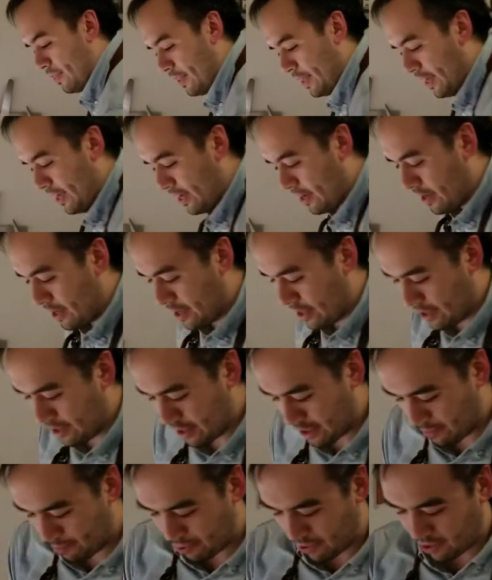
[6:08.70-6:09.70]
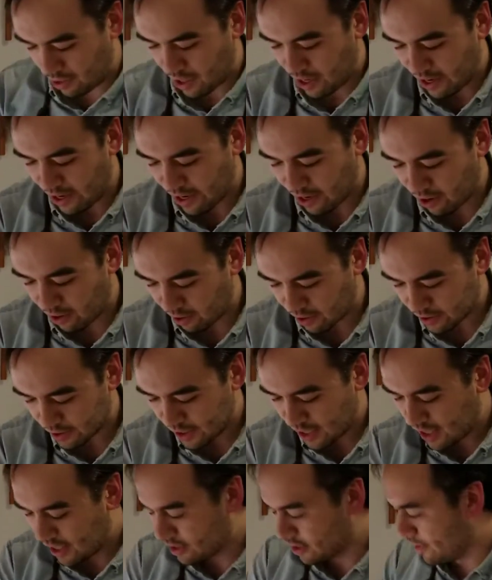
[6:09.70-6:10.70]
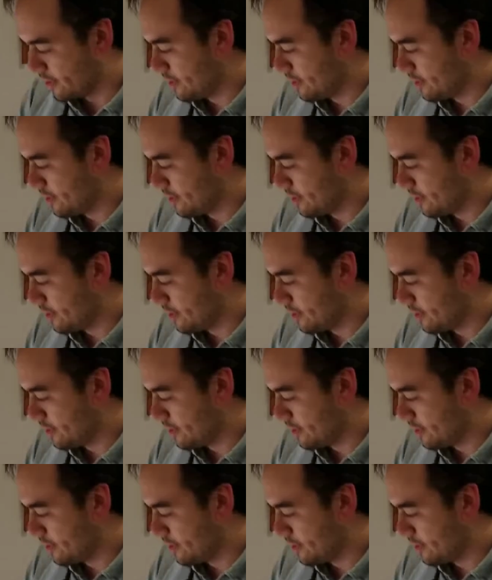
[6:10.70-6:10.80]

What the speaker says: then apply our sauce. I